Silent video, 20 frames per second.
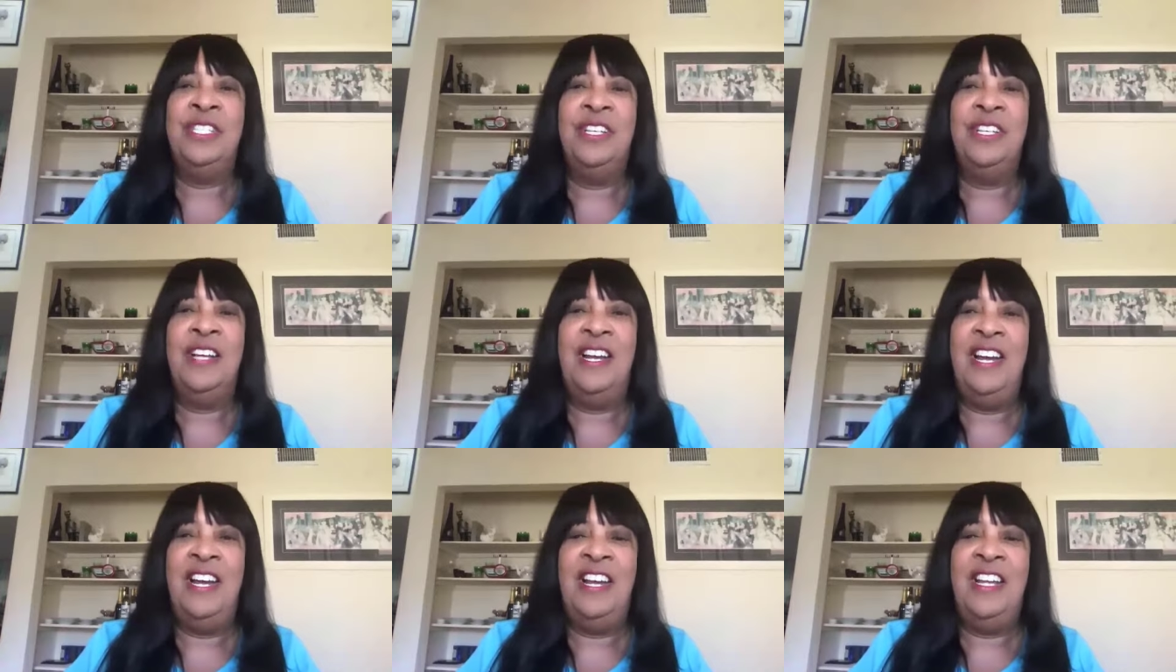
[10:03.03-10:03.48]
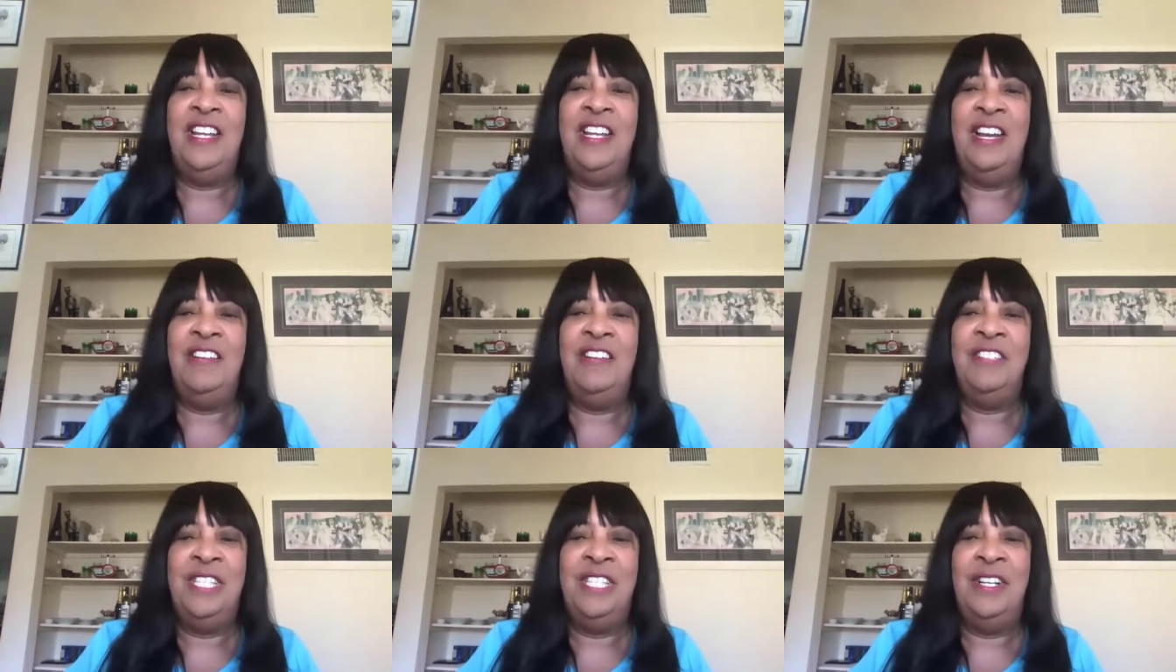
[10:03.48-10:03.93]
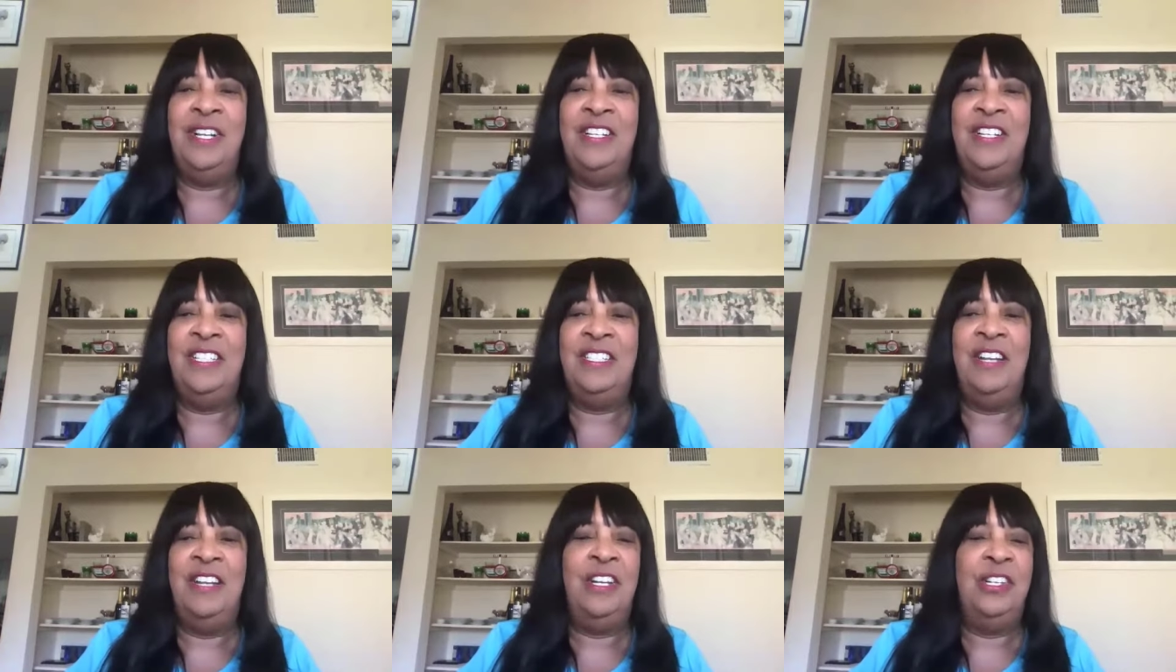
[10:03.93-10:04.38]

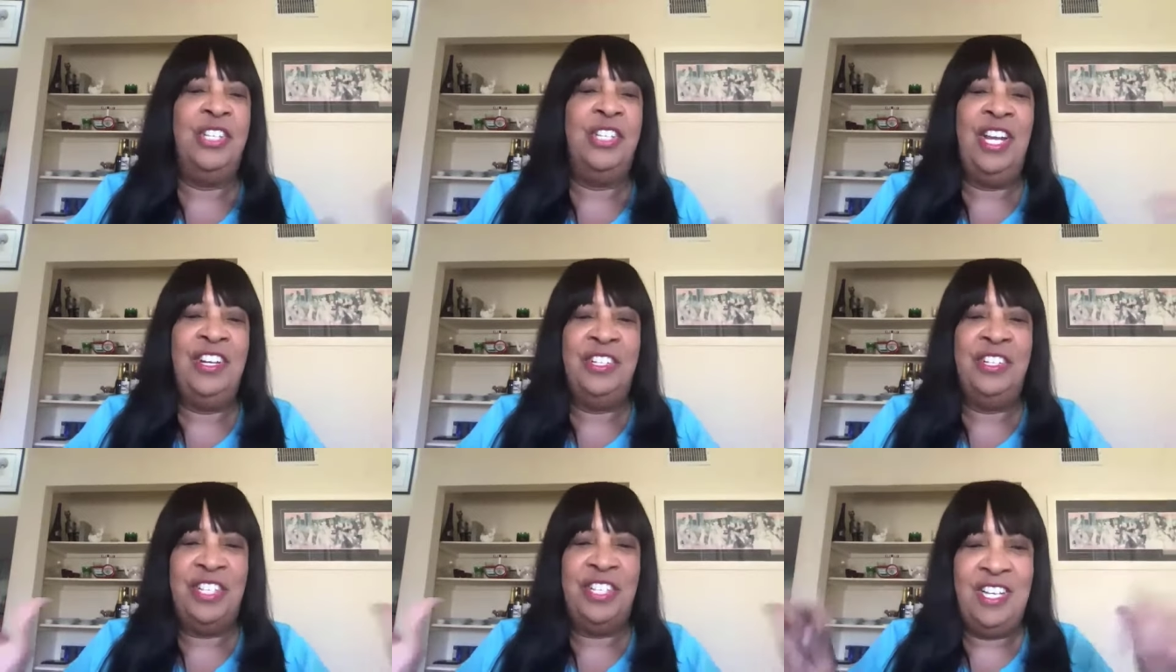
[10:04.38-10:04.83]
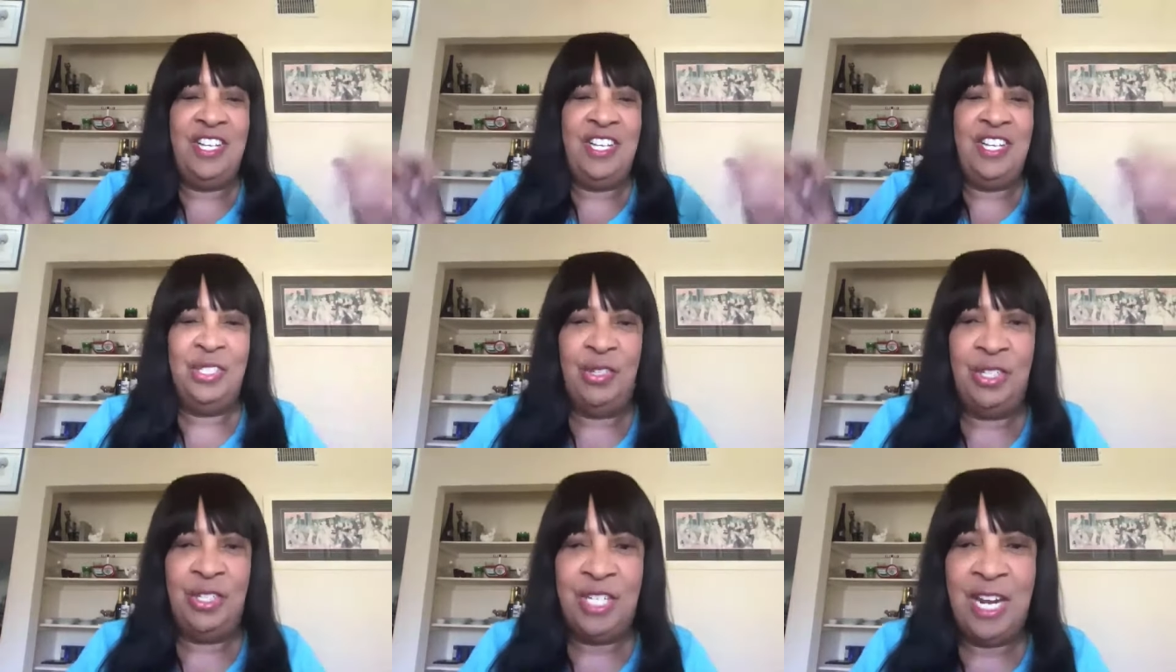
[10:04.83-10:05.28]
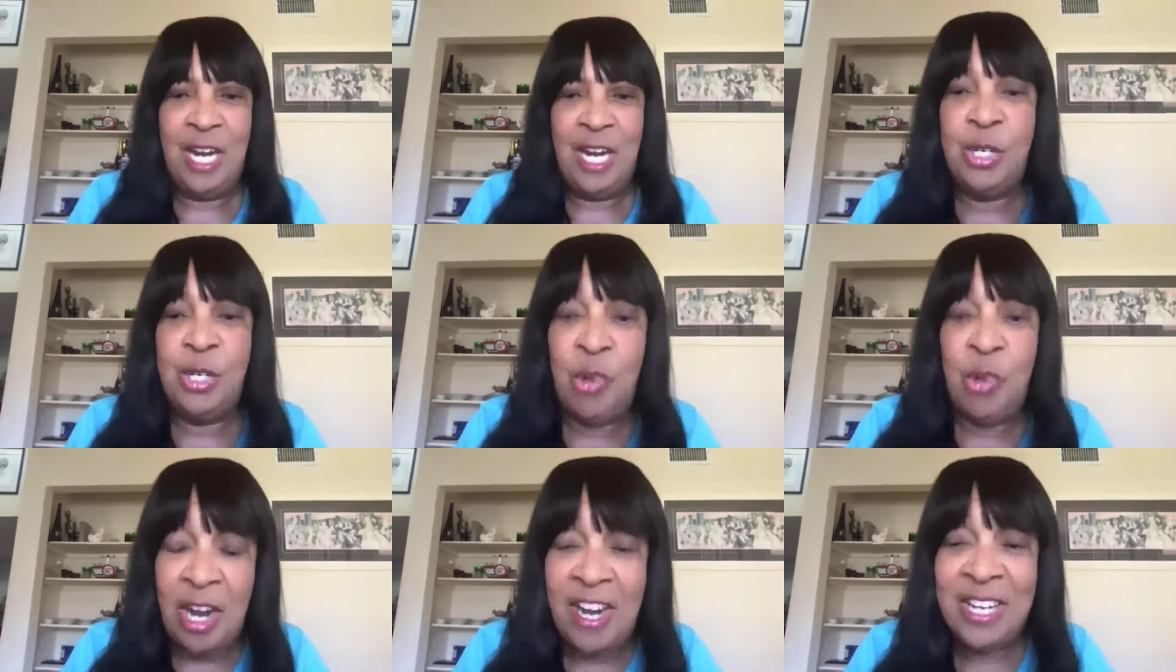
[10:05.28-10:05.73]
either going to change things or die
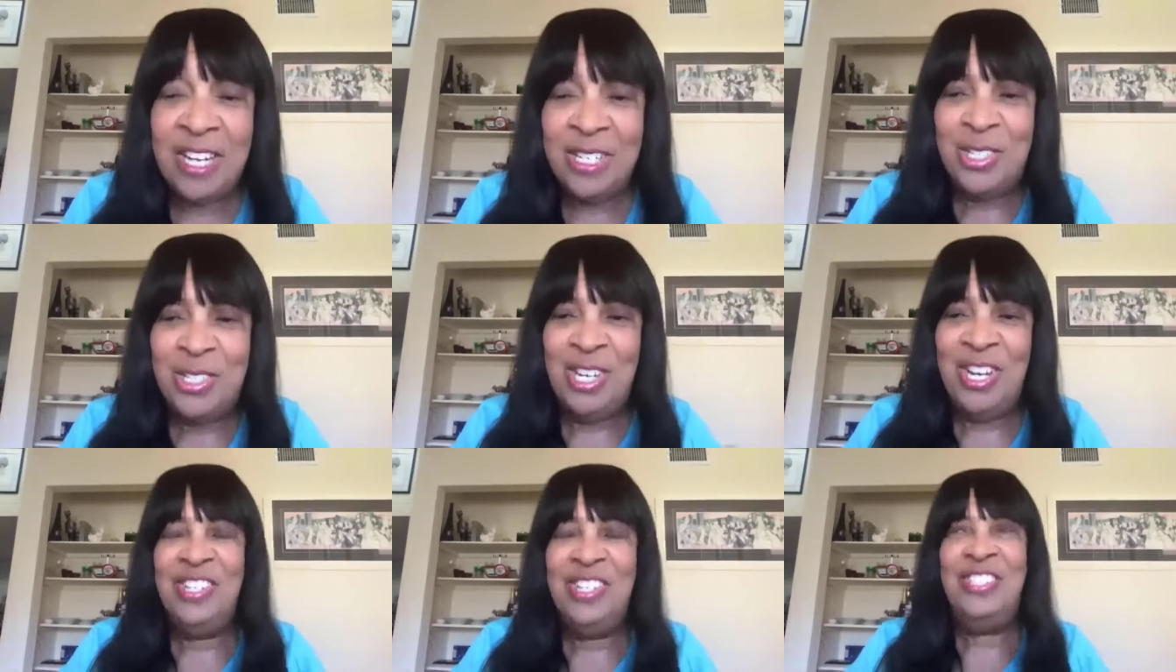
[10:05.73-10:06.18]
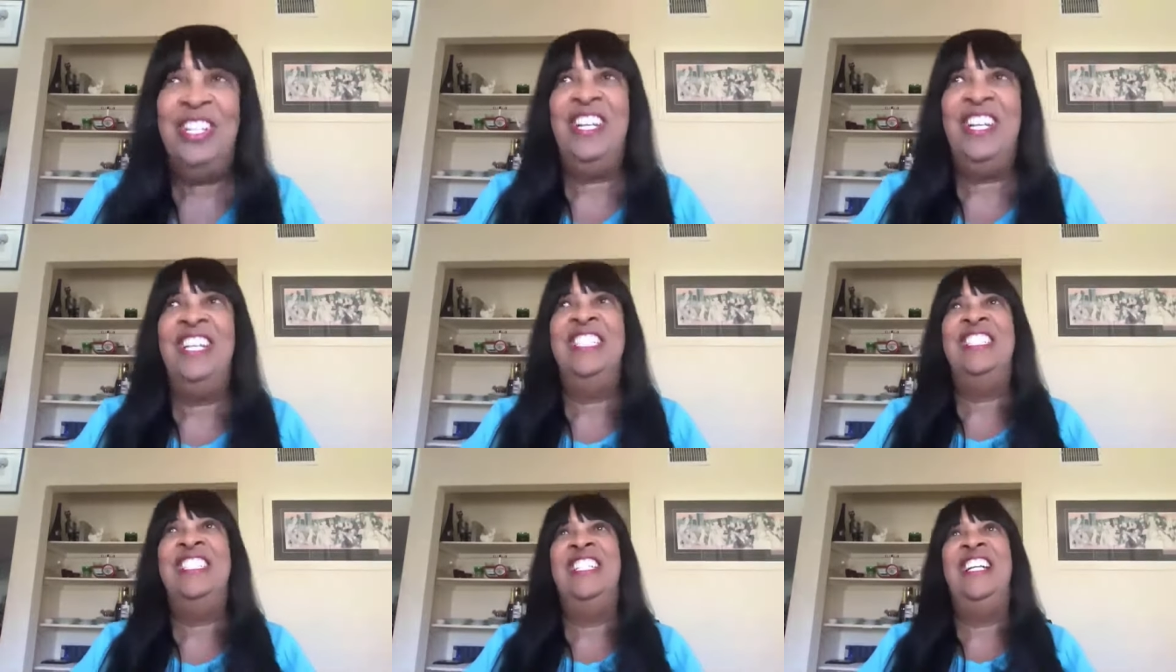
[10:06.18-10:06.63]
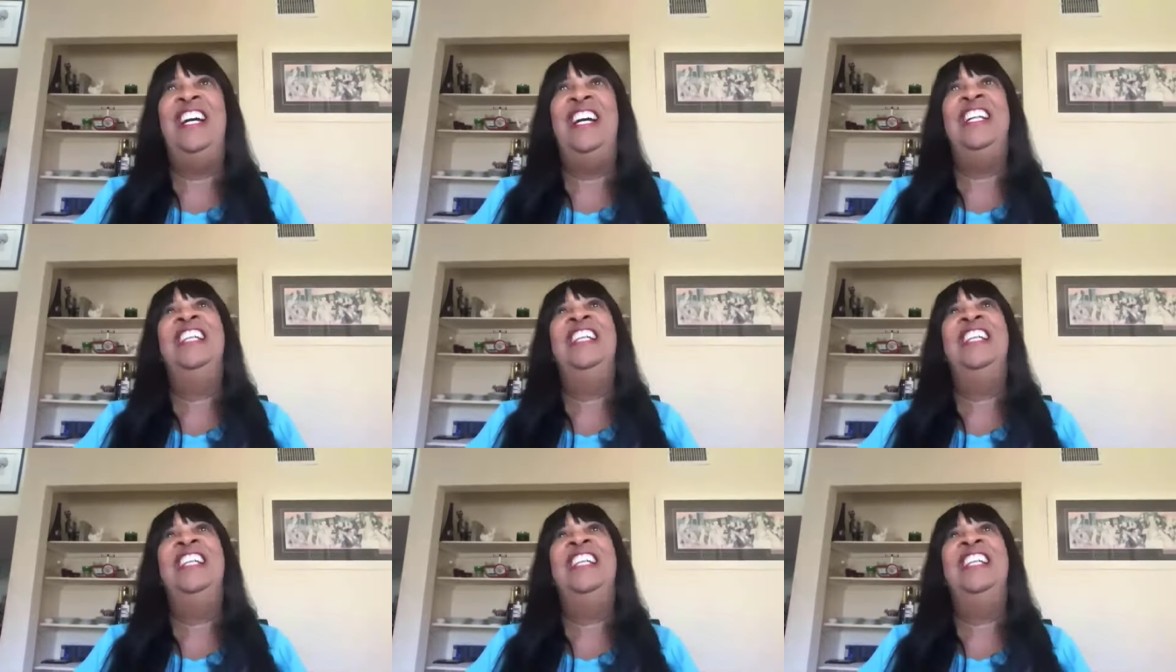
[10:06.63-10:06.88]
trying to change things, not